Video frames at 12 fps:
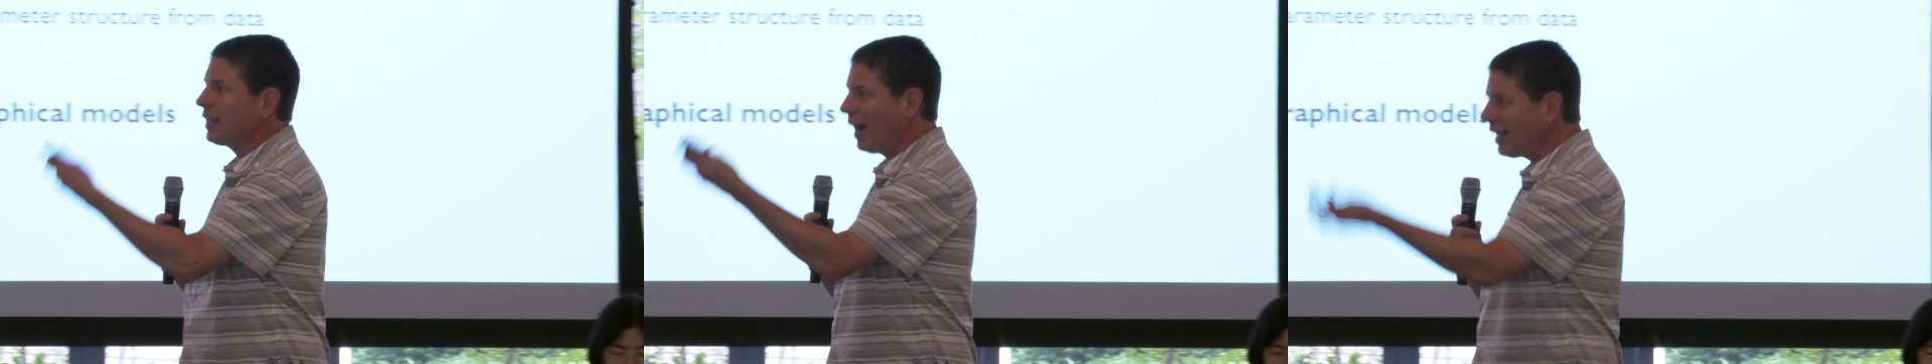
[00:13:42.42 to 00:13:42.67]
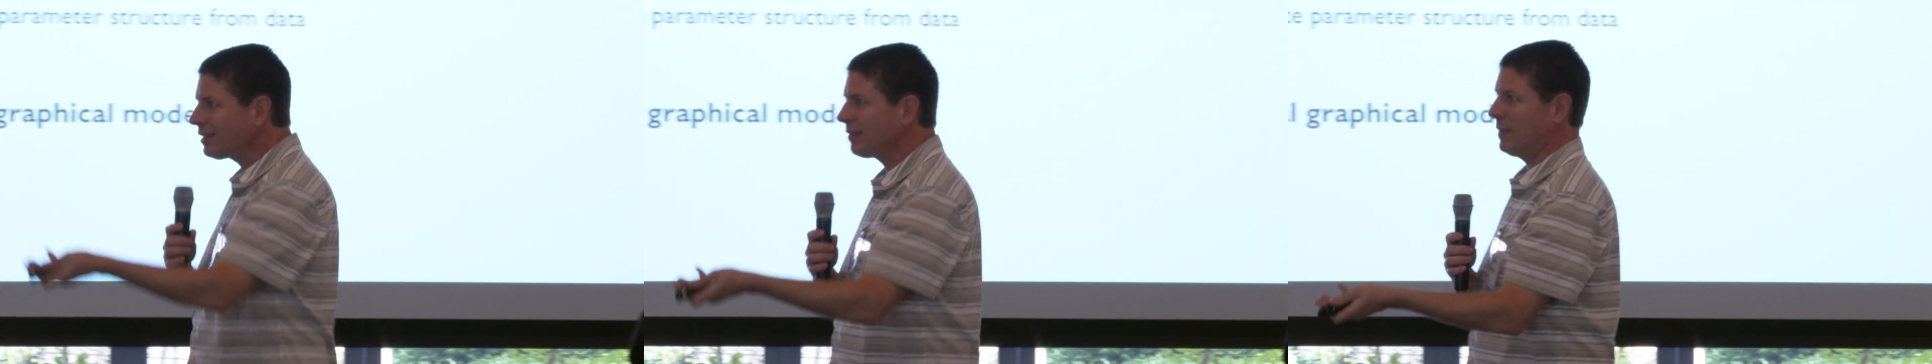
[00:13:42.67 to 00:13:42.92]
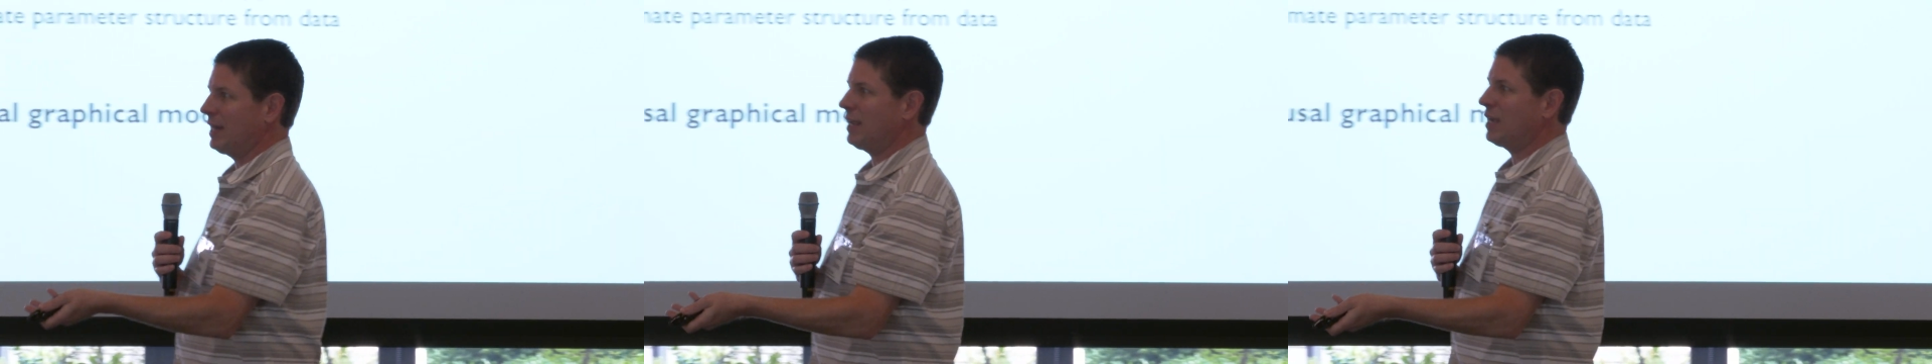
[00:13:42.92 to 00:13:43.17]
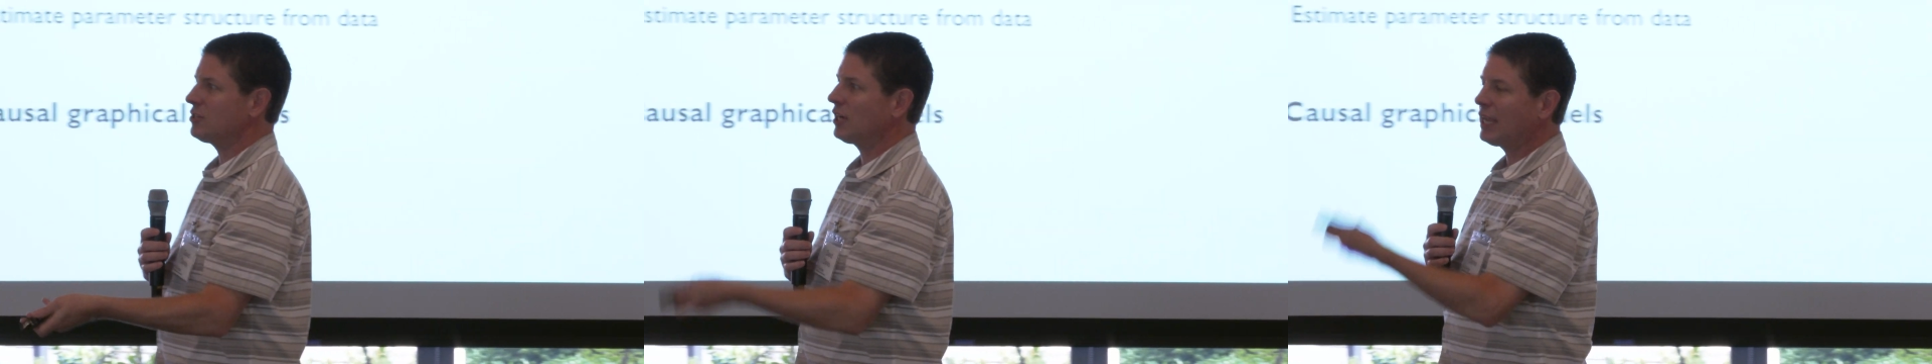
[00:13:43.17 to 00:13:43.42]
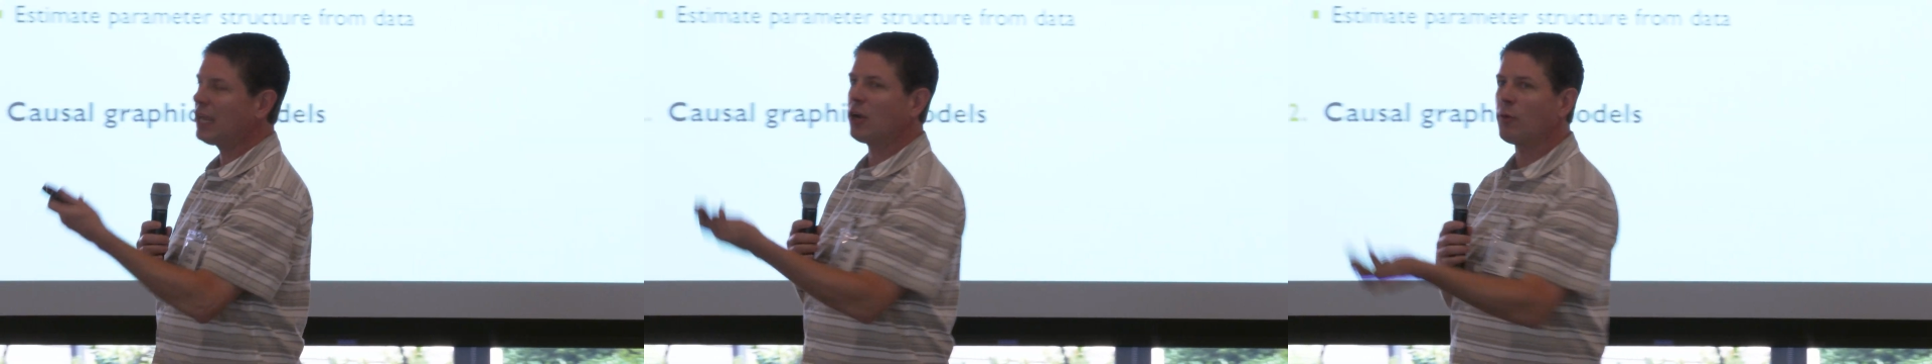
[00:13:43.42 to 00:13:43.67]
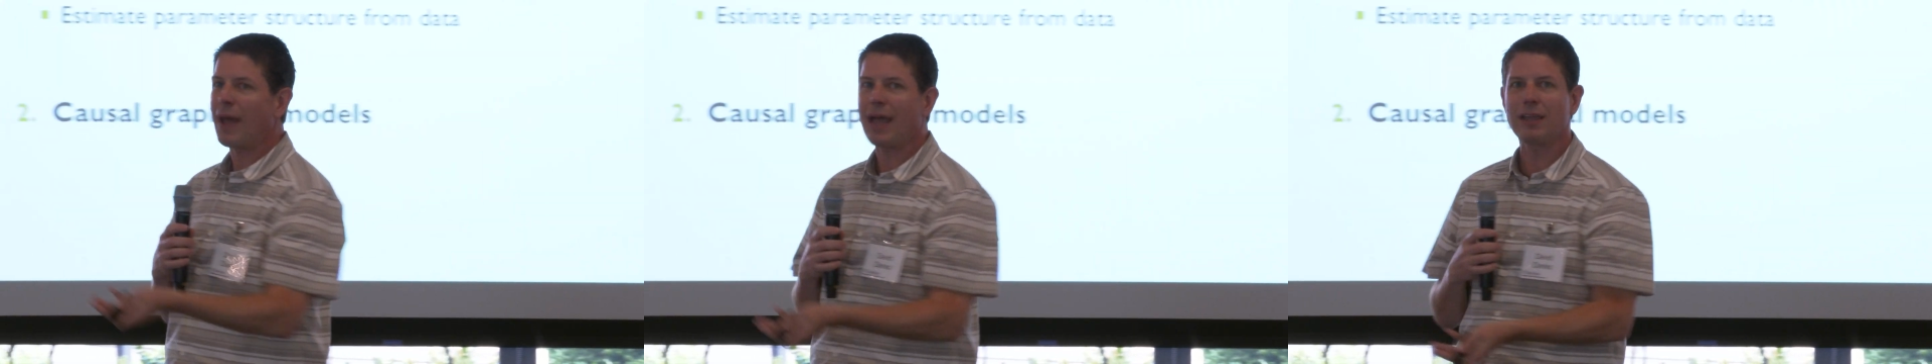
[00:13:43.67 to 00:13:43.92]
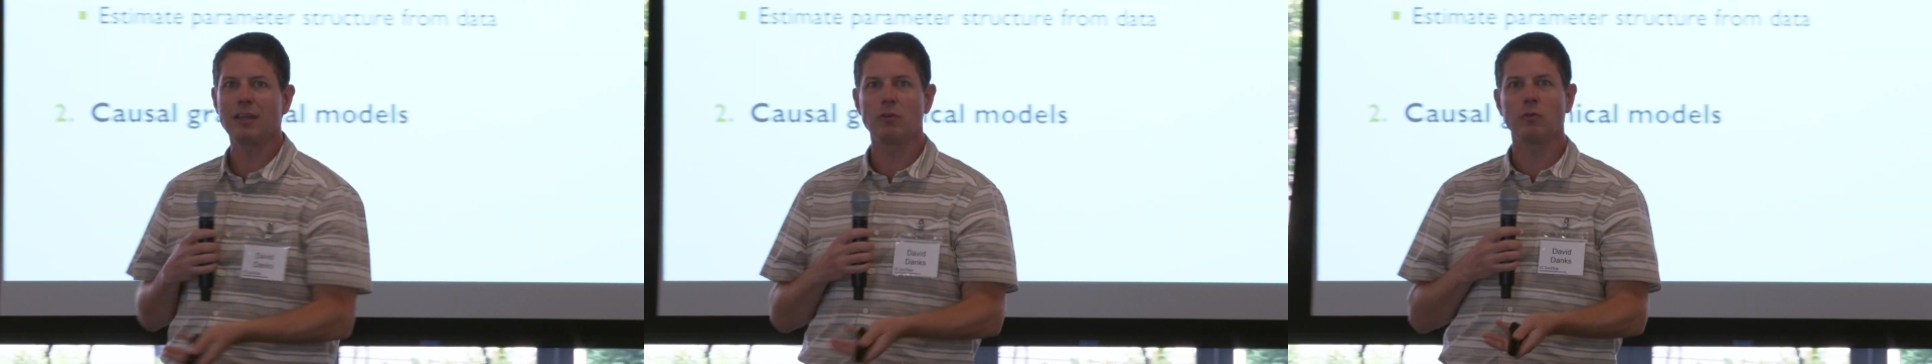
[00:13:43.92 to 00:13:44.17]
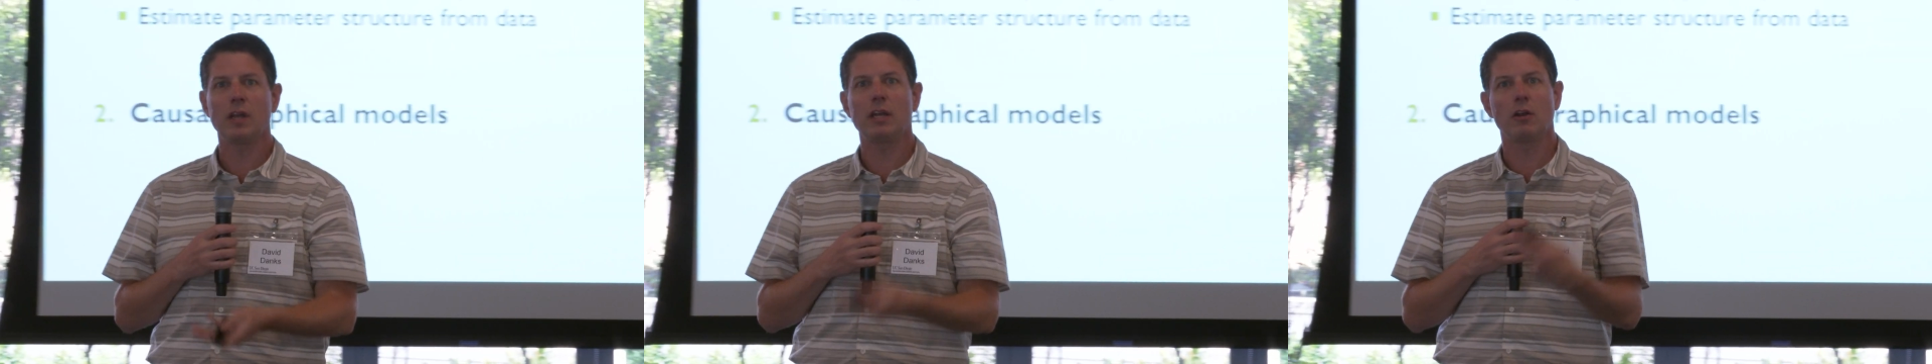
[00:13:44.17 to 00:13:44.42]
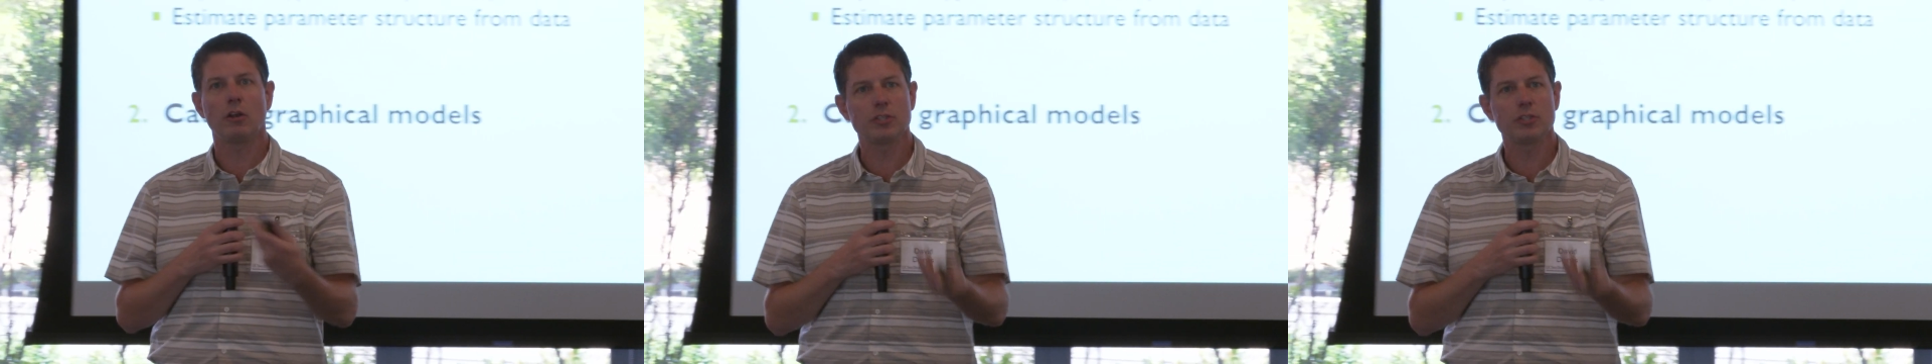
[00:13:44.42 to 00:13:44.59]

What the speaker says: got the medication. I can't go back and create an